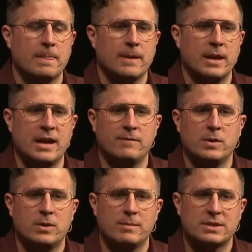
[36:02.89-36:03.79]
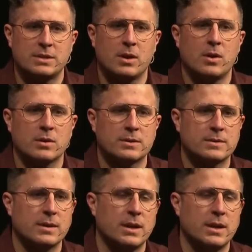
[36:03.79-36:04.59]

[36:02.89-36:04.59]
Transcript: And I view them as dogs.